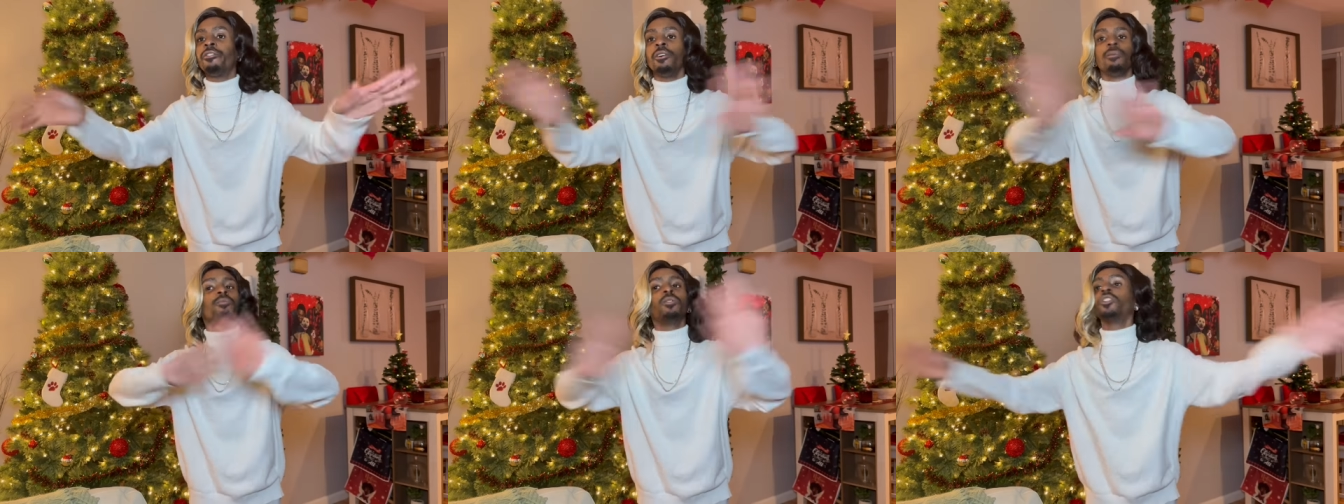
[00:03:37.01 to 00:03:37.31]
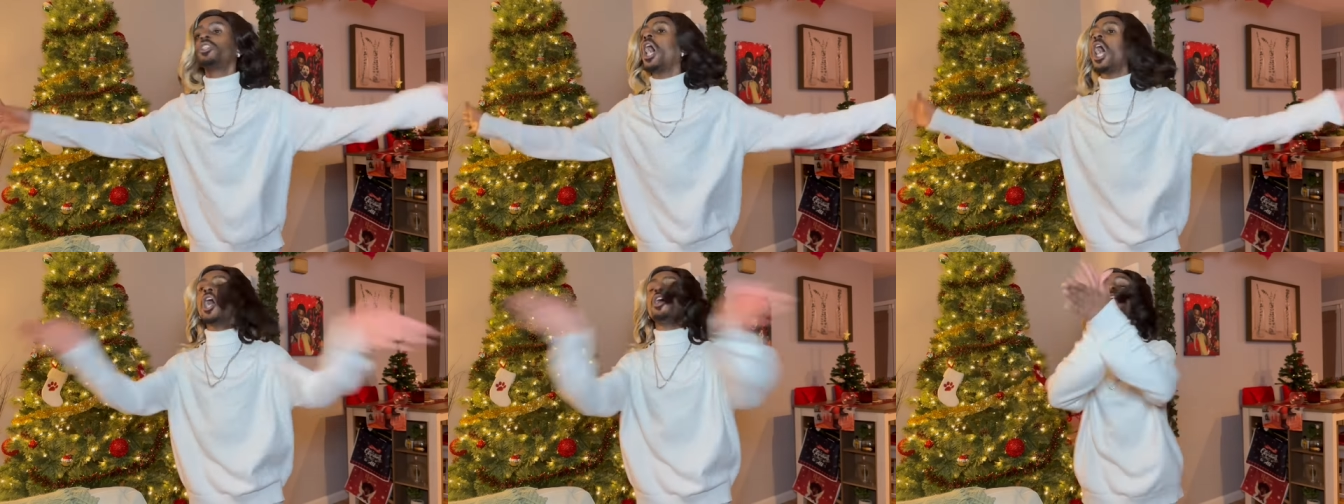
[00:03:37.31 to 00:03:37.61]

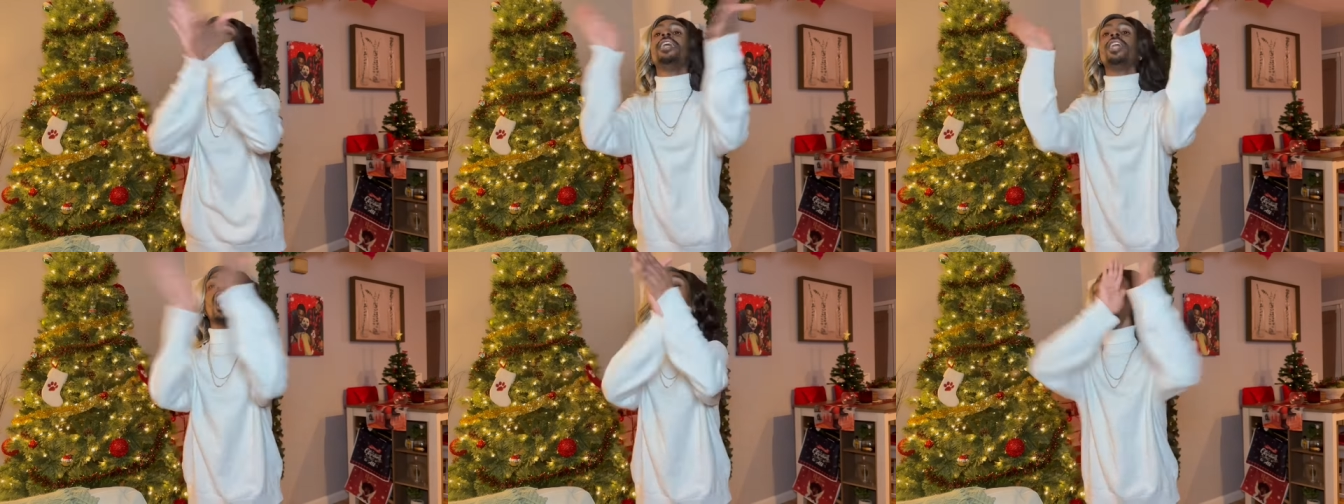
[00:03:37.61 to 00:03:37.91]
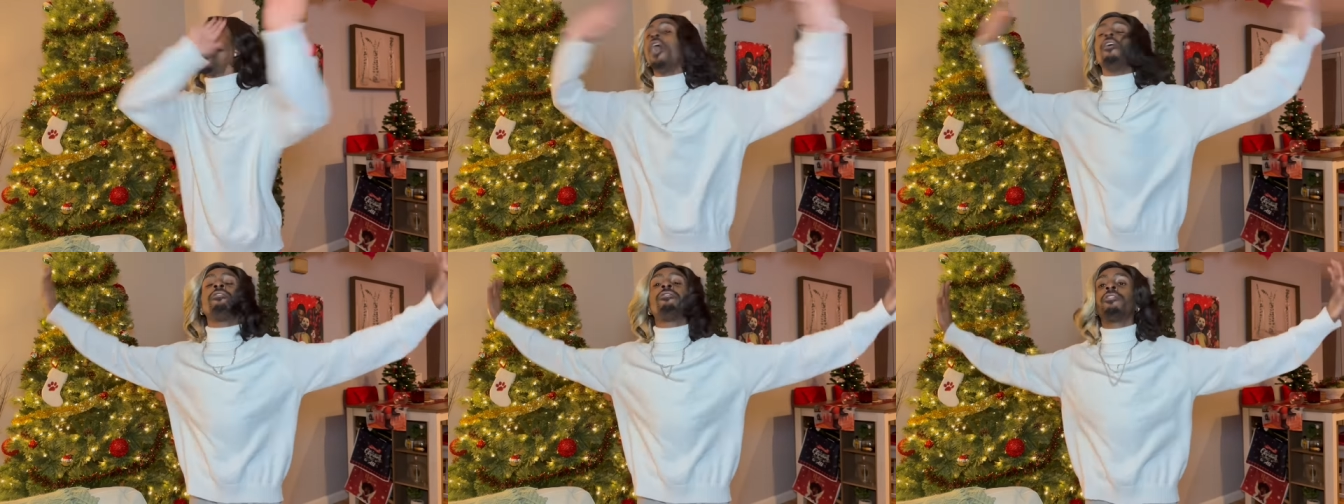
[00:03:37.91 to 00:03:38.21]
Turn it
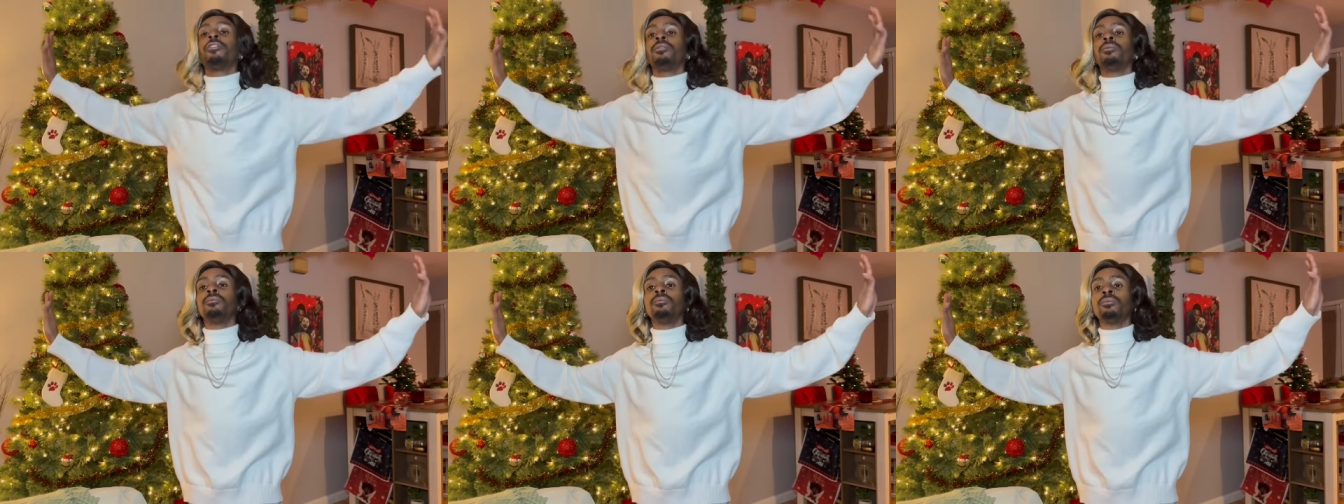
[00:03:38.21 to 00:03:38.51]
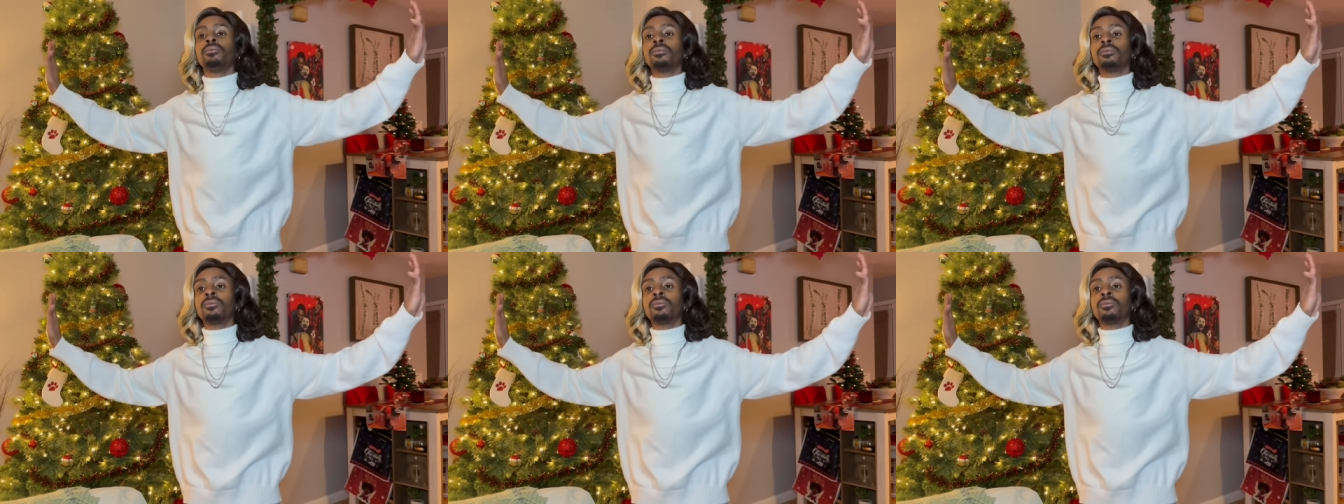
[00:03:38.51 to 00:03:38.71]
off.